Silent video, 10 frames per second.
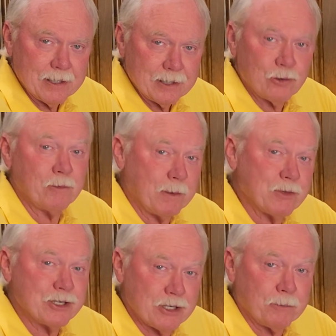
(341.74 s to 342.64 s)
To remember
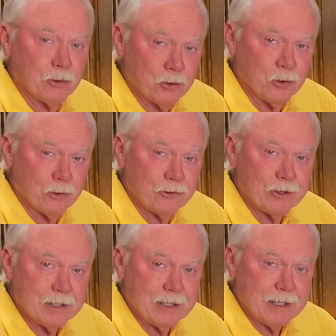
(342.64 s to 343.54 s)
the simple rules.
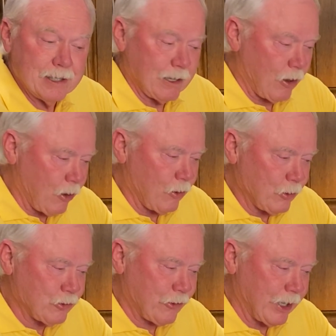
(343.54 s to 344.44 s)
All
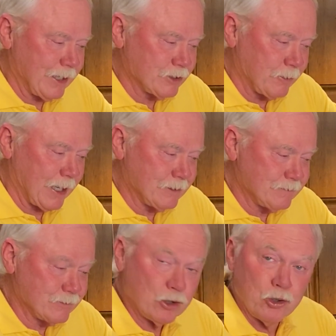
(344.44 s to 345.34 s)
those things about
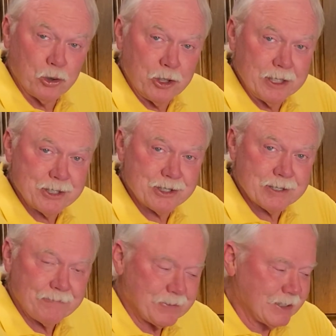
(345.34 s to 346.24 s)

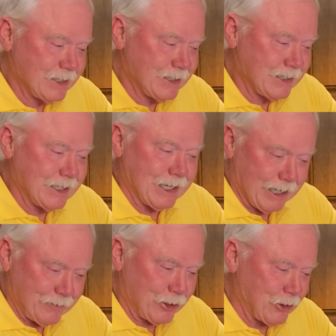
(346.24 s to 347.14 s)
goodness,
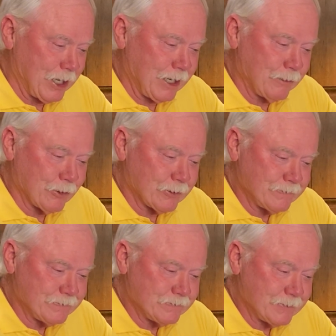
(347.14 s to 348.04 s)
loving your neighbor,
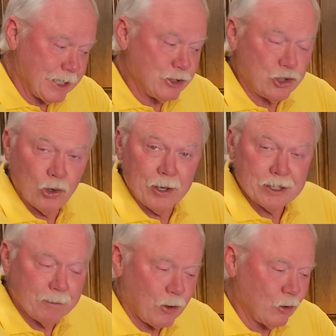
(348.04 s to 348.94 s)
enjoying
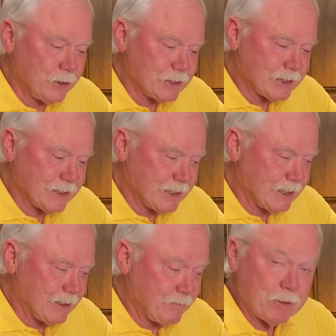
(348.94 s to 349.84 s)
the moment,
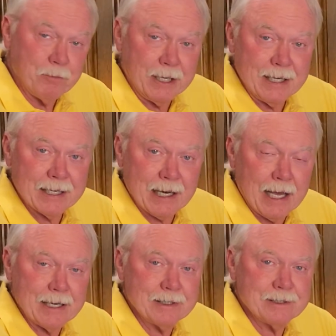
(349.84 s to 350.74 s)
being
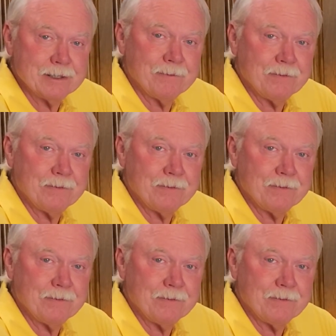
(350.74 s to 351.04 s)
enlightened.